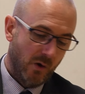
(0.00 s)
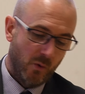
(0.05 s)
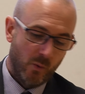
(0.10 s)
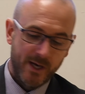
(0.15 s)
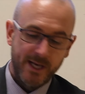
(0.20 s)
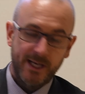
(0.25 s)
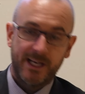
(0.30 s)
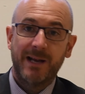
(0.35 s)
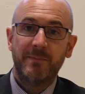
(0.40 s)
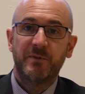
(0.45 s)

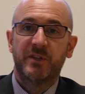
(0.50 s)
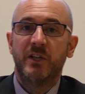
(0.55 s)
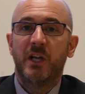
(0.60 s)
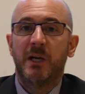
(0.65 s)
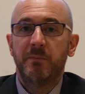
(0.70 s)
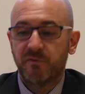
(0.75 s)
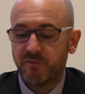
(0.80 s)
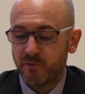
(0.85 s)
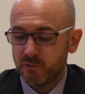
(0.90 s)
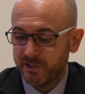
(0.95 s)
When it came to the
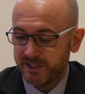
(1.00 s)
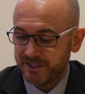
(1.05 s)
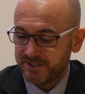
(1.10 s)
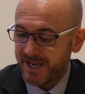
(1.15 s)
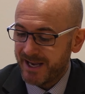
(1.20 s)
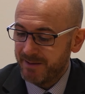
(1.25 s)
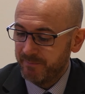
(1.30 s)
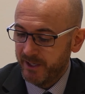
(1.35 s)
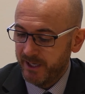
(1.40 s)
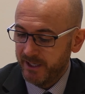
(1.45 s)
night before an
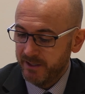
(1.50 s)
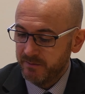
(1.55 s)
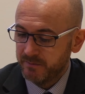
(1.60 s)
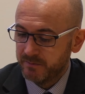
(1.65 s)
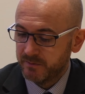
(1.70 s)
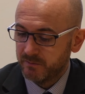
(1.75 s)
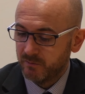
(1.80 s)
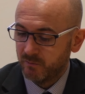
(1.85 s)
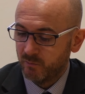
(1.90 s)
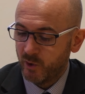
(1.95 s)
exam
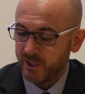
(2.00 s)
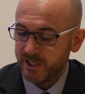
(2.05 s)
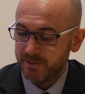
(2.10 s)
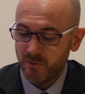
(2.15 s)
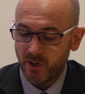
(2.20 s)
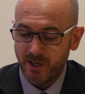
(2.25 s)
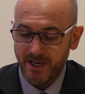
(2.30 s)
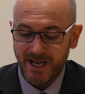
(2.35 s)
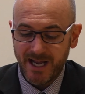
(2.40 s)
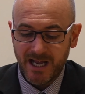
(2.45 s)
then, what he
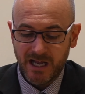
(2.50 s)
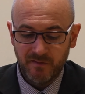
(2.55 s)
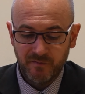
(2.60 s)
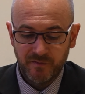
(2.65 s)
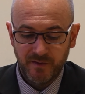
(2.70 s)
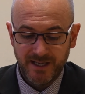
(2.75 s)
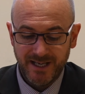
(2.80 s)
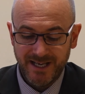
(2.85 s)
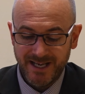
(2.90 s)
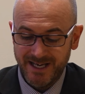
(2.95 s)
might
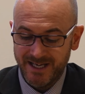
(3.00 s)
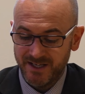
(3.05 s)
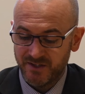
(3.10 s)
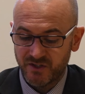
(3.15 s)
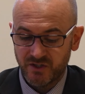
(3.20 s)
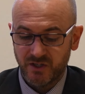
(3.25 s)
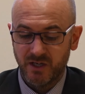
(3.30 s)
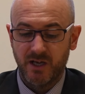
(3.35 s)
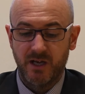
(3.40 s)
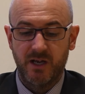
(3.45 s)
have
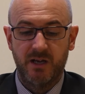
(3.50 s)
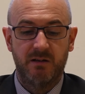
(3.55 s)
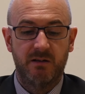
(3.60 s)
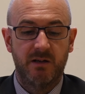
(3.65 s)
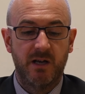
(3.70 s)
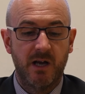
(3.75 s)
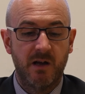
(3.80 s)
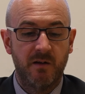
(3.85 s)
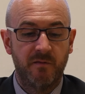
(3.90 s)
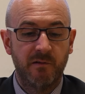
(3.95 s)
is
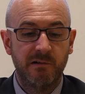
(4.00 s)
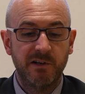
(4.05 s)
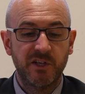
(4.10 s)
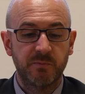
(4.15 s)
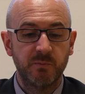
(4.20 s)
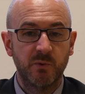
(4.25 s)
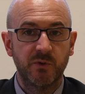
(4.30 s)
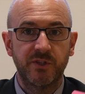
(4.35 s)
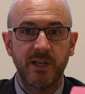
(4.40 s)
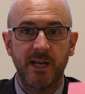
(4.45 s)
a very
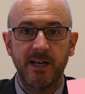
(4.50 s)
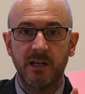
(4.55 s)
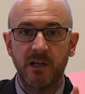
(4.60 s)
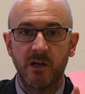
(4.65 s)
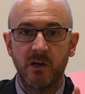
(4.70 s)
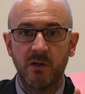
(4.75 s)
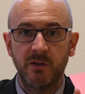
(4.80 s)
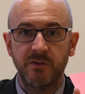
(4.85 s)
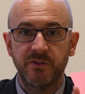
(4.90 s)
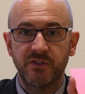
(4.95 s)
small set of
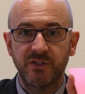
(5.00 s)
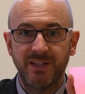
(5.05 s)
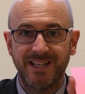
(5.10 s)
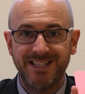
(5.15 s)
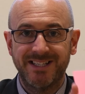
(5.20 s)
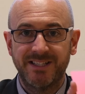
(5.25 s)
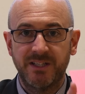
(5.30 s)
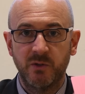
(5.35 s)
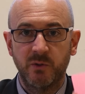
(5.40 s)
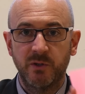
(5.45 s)
cards
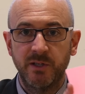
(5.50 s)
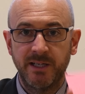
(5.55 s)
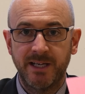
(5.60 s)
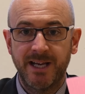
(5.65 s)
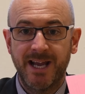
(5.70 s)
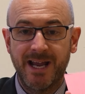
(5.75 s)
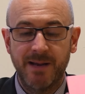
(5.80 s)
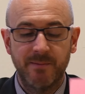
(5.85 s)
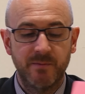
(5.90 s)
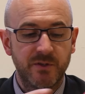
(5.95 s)
he still didn't
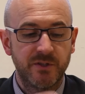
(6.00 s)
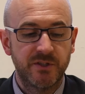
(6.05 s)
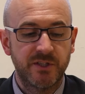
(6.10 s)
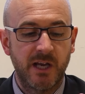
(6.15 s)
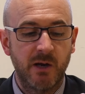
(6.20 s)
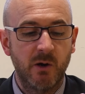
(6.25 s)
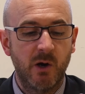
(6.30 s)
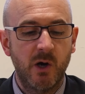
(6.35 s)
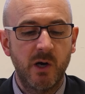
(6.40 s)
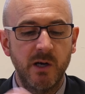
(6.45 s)
get.
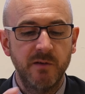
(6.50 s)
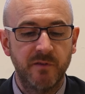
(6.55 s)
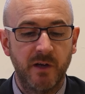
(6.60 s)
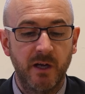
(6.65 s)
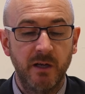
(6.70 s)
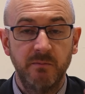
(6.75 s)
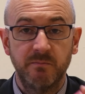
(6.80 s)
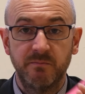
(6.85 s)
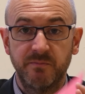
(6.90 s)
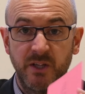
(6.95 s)
So
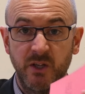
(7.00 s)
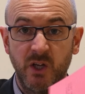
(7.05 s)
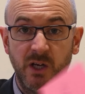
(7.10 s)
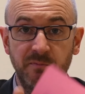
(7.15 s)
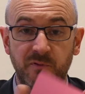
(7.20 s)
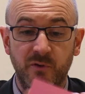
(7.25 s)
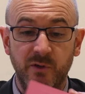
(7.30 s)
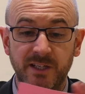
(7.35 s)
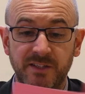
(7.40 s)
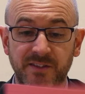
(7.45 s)
either, the
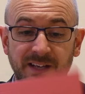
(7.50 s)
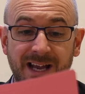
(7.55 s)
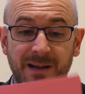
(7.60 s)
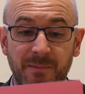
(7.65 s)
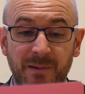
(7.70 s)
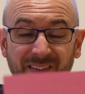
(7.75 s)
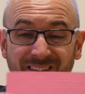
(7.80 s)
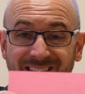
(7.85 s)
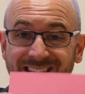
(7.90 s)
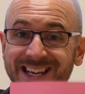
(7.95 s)
night before the
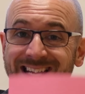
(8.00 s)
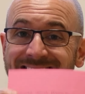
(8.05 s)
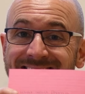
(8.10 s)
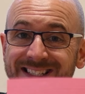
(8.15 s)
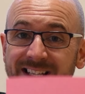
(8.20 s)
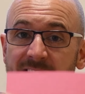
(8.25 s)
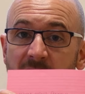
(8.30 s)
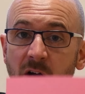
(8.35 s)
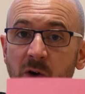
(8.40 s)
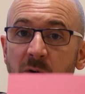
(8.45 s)
exam,
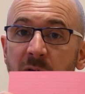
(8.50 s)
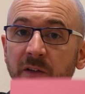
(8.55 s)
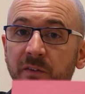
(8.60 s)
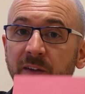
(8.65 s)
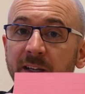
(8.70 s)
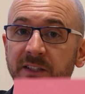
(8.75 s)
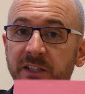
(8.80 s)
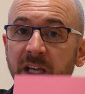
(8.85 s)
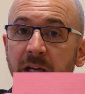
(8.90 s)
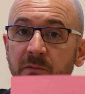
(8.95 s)
these are the only
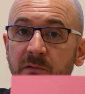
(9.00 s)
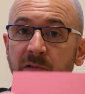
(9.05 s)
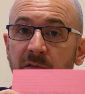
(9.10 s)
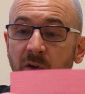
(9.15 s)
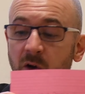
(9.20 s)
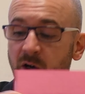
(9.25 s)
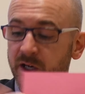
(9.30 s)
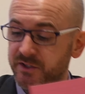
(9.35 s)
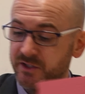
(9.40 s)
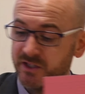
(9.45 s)
things he would
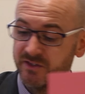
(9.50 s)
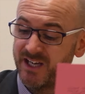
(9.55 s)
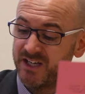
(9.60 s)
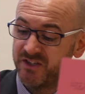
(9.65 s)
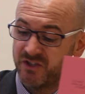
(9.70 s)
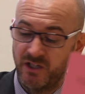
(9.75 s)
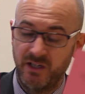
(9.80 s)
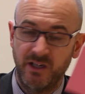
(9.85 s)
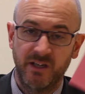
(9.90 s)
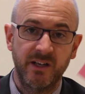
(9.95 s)
revise, because
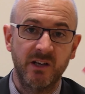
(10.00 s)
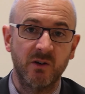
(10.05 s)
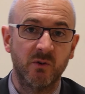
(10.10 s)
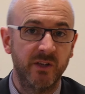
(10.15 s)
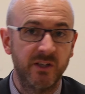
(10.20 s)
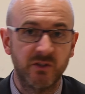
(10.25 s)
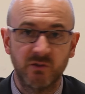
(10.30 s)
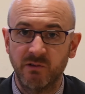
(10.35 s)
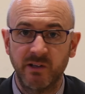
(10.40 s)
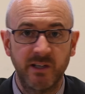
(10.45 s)
actually I know all
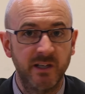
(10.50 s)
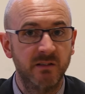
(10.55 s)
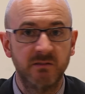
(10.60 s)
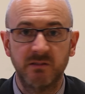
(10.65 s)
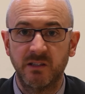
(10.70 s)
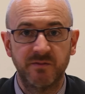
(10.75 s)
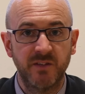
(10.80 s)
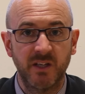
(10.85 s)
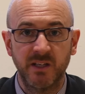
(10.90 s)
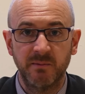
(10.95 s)
these already.
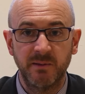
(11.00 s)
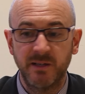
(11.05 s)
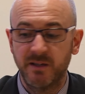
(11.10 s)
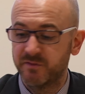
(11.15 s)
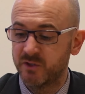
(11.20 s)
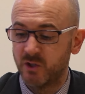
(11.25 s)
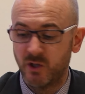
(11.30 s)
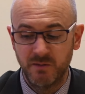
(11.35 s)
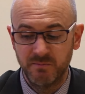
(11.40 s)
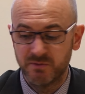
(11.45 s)
I've done them
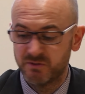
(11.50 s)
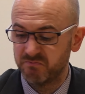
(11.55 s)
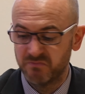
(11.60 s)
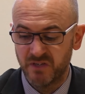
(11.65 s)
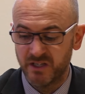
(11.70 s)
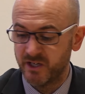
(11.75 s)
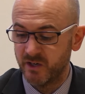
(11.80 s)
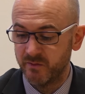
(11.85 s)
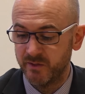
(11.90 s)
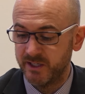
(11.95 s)
enough times,
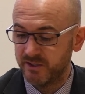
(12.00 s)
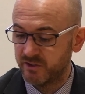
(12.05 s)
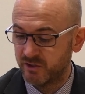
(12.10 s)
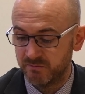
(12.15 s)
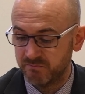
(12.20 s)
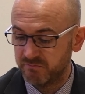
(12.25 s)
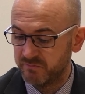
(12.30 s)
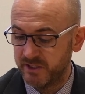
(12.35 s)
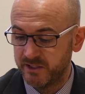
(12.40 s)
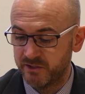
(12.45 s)
I don't need
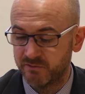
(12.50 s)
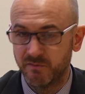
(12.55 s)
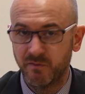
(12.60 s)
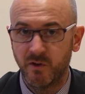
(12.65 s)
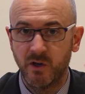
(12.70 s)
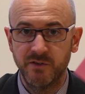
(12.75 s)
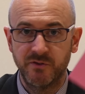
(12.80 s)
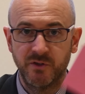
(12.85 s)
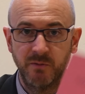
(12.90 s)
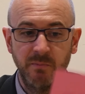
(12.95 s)
to
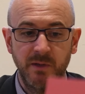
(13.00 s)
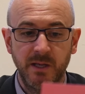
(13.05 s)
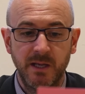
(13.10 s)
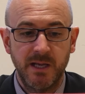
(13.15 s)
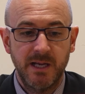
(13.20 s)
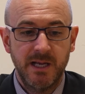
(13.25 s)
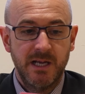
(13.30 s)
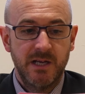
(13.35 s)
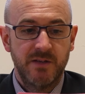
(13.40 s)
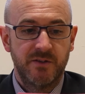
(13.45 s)
revise them.
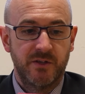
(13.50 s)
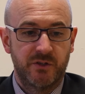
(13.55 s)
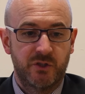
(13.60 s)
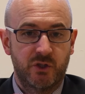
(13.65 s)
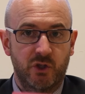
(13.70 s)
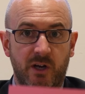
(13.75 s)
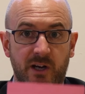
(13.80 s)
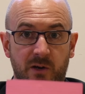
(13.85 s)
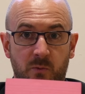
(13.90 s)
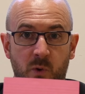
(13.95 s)
So
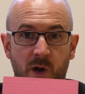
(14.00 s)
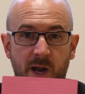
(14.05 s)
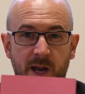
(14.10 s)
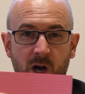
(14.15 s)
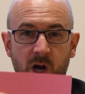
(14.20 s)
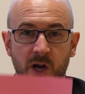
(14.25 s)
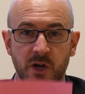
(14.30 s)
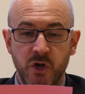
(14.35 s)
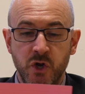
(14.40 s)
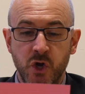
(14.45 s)
straight away,
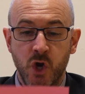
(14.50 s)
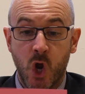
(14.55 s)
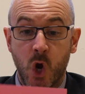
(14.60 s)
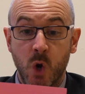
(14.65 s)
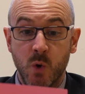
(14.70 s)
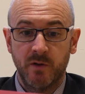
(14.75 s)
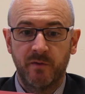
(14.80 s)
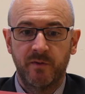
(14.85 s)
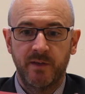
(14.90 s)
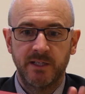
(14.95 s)
I
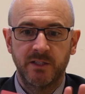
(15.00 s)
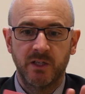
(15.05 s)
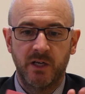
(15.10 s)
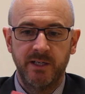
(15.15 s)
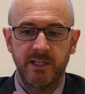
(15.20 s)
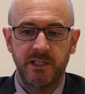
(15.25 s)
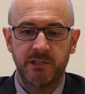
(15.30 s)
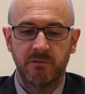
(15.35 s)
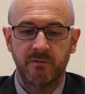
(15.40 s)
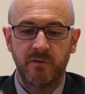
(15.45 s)
know the things that I
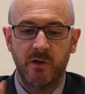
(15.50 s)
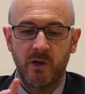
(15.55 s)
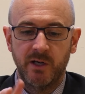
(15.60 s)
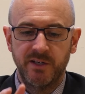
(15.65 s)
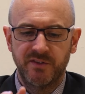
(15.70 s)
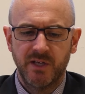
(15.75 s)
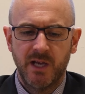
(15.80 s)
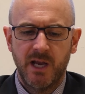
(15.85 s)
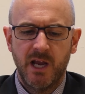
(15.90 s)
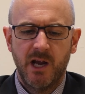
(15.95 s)
need to
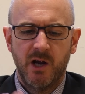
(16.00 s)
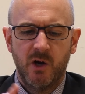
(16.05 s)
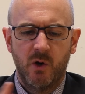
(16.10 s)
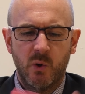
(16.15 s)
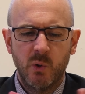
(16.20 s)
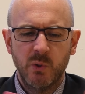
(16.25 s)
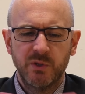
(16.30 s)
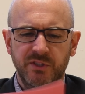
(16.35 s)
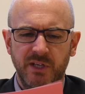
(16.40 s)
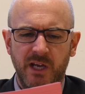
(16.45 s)
revise.
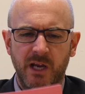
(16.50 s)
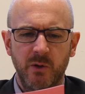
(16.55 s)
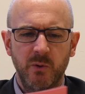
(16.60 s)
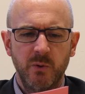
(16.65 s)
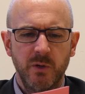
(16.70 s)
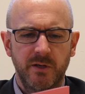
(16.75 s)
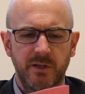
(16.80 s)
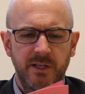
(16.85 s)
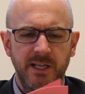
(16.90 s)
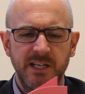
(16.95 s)

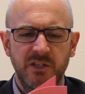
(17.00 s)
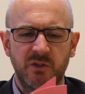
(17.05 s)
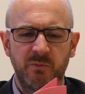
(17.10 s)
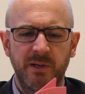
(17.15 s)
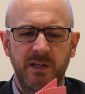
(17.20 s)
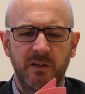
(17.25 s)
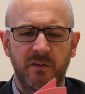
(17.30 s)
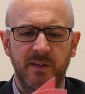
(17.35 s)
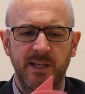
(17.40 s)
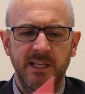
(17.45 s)
Also, these would
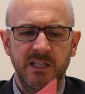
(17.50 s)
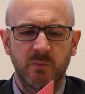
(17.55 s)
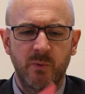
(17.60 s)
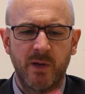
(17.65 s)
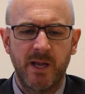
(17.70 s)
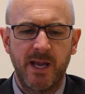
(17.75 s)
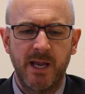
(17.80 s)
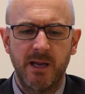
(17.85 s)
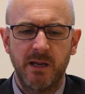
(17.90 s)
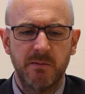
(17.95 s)
be the things
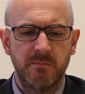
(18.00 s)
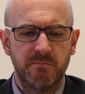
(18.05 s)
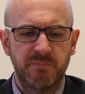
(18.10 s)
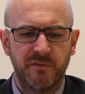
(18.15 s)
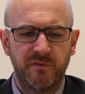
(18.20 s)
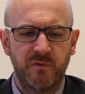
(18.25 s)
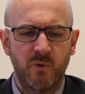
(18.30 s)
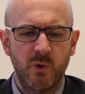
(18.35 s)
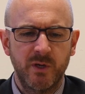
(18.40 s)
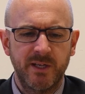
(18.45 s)
where,
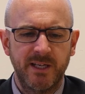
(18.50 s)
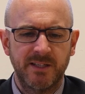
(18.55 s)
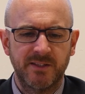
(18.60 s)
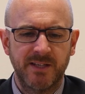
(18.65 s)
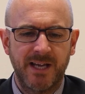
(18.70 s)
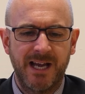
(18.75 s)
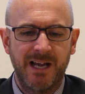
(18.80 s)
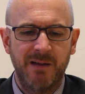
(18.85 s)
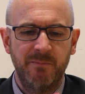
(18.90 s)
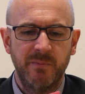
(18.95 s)
before the
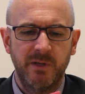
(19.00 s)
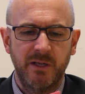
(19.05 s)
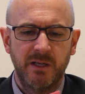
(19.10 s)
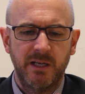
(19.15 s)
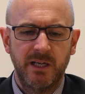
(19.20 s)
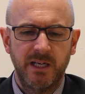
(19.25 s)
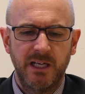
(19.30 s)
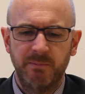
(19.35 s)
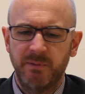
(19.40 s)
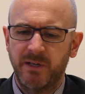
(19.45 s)
exam,
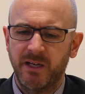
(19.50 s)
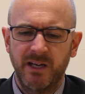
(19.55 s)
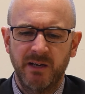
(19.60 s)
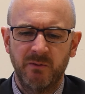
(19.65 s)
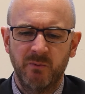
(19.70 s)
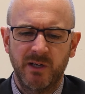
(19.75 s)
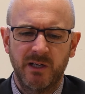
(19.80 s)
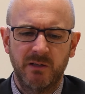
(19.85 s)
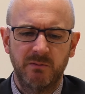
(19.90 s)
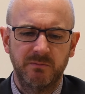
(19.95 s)
he'd be
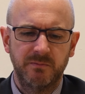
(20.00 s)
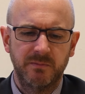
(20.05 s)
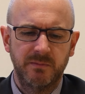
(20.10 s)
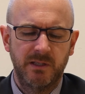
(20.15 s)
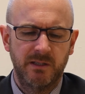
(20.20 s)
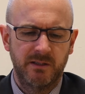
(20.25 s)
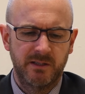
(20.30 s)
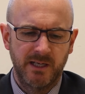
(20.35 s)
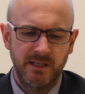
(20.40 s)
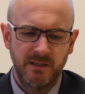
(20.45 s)
going, well,
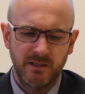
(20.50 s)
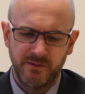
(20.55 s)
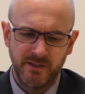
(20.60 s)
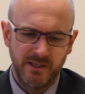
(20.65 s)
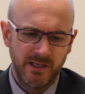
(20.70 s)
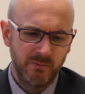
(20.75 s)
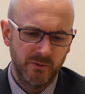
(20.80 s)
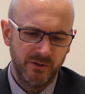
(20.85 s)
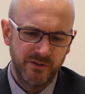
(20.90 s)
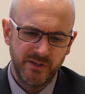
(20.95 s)
okay, I
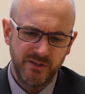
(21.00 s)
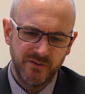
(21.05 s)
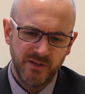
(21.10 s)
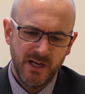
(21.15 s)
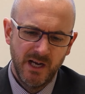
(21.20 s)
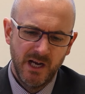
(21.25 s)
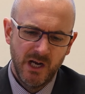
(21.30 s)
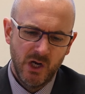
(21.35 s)
don't know what this is.